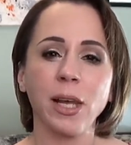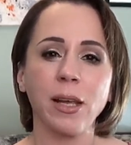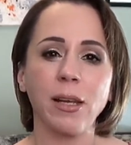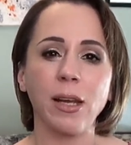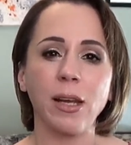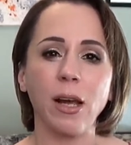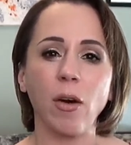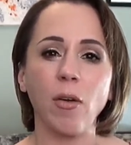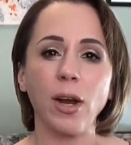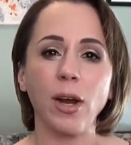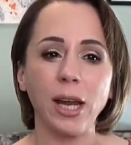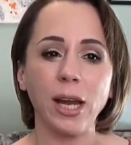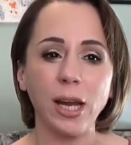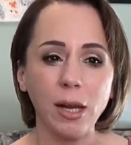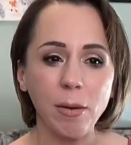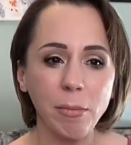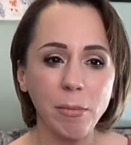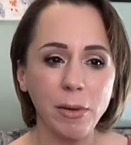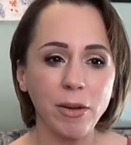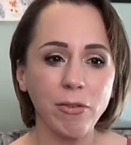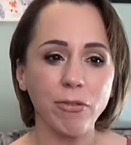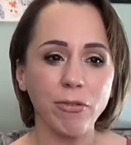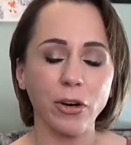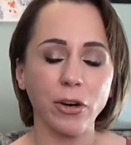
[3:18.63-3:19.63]
Now,
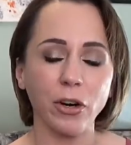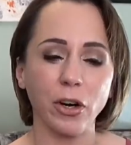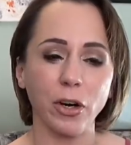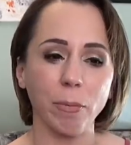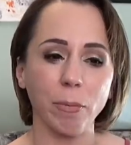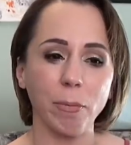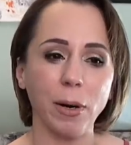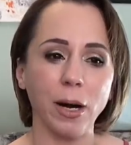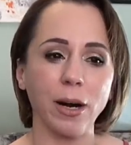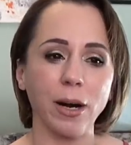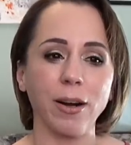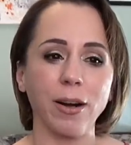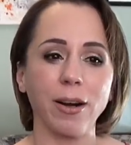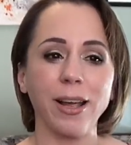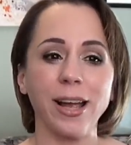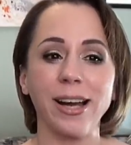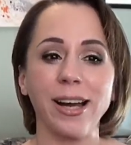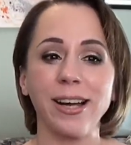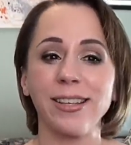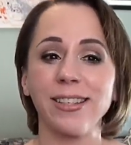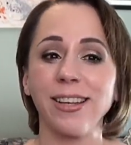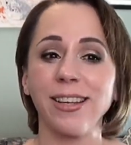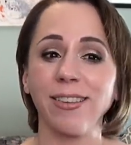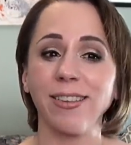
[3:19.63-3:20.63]
Amy, for her part,
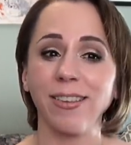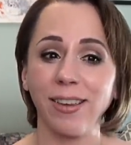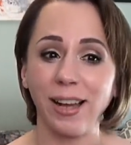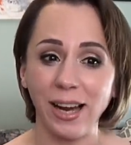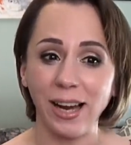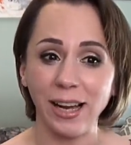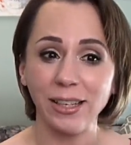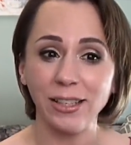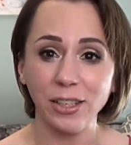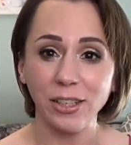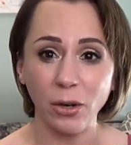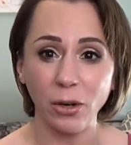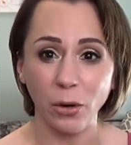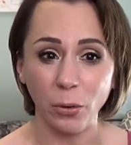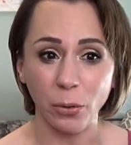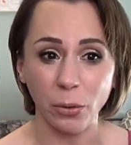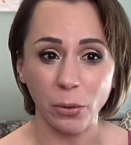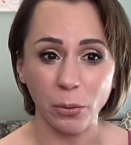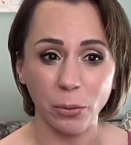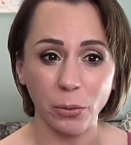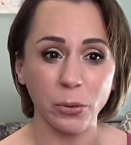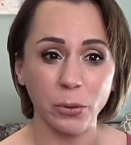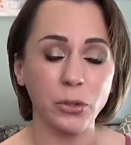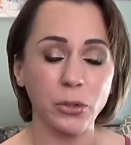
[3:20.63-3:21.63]
has a lot to go
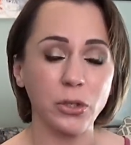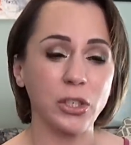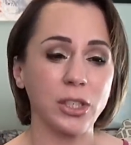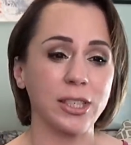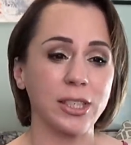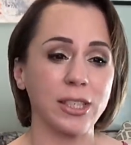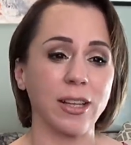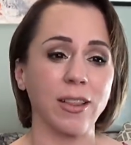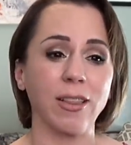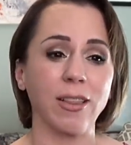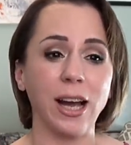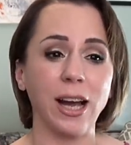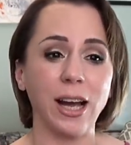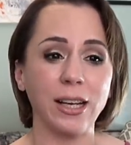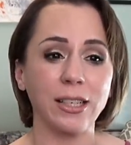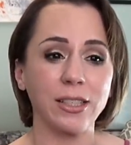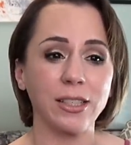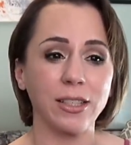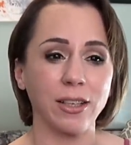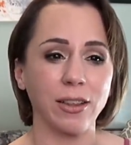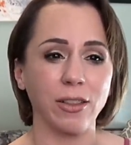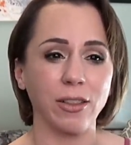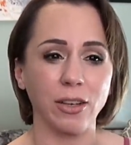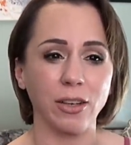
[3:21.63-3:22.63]
through. She's a lot
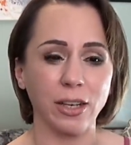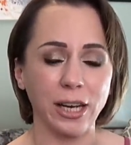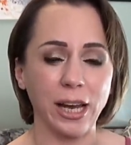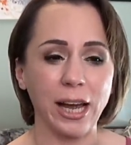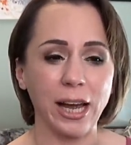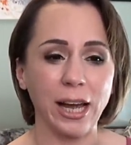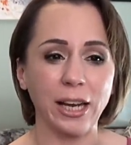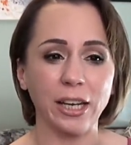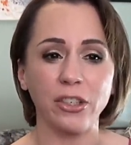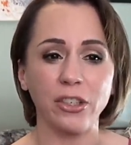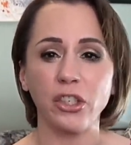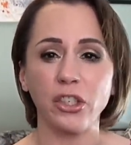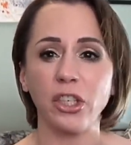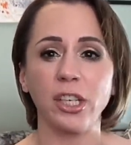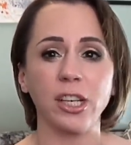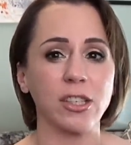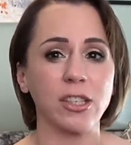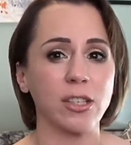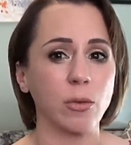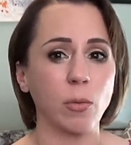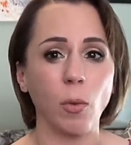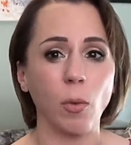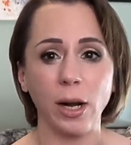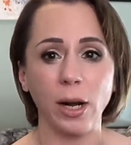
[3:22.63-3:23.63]
to look at, and she
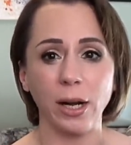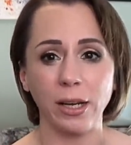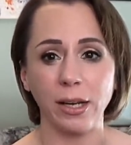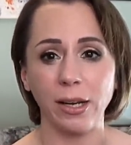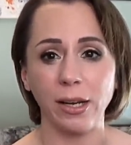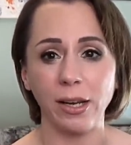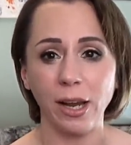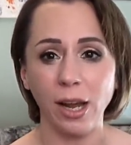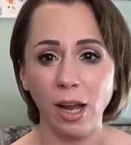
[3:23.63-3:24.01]
doesn't want any